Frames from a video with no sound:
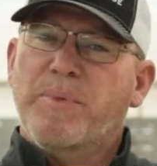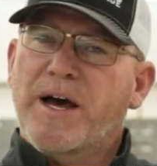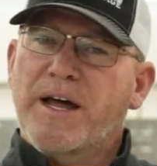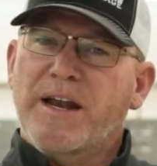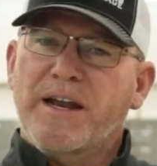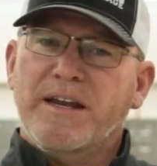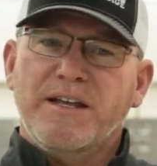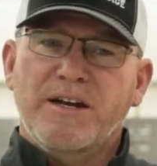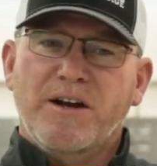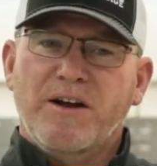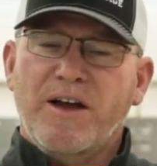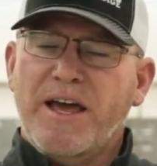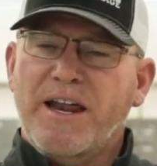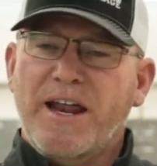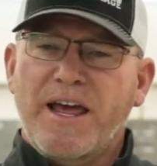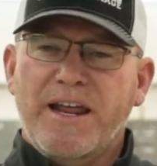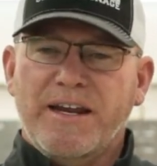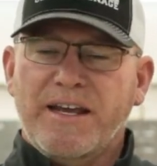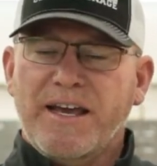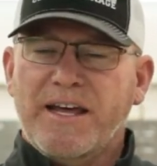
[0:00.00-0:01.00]
but you know,
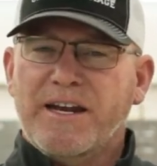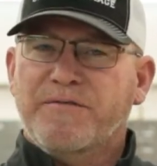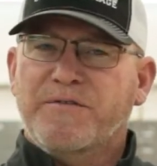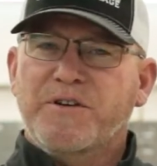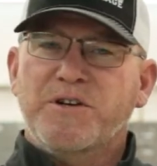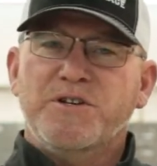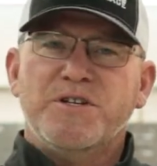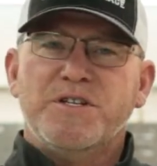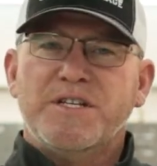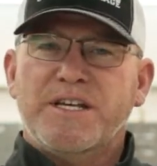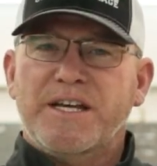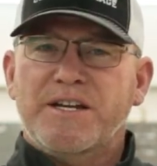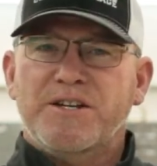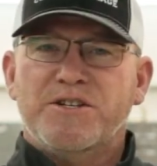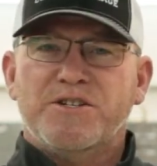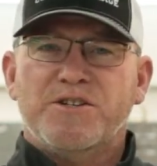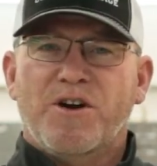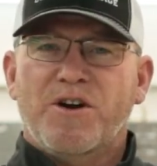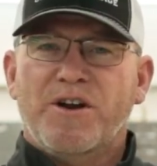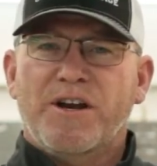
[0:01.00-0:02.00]
and again, if you're just getting
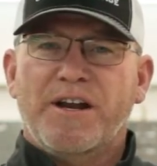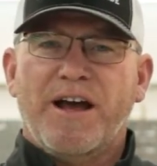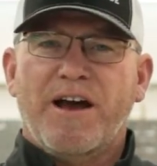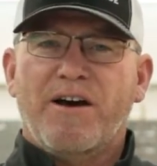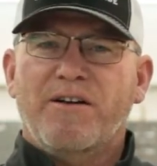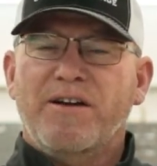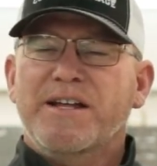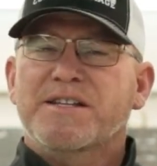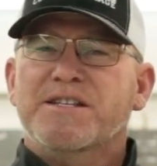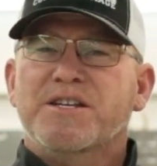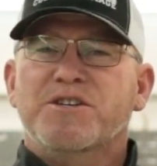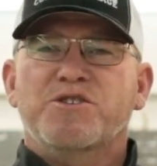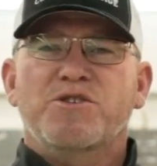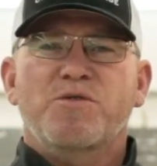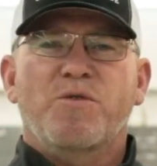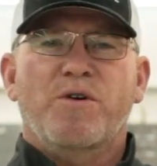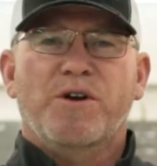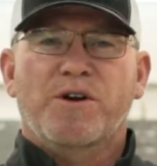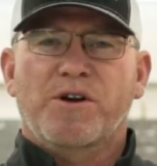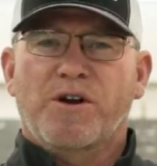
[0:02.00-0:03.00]
started out, it's a
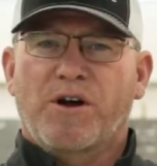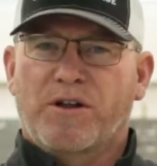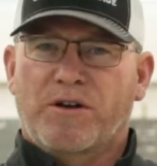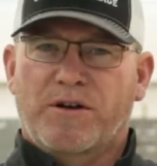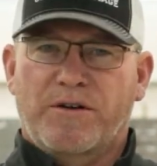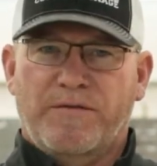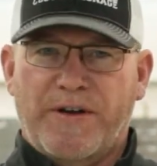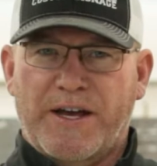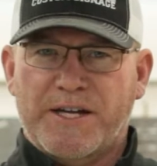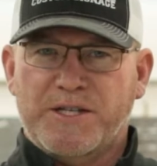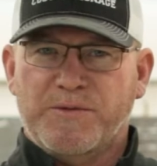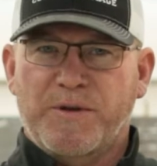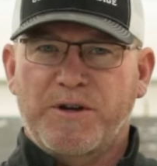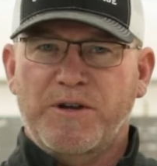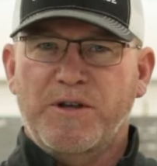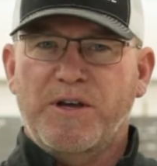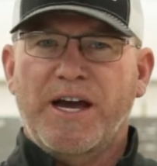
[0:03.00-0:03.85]
$200 investment.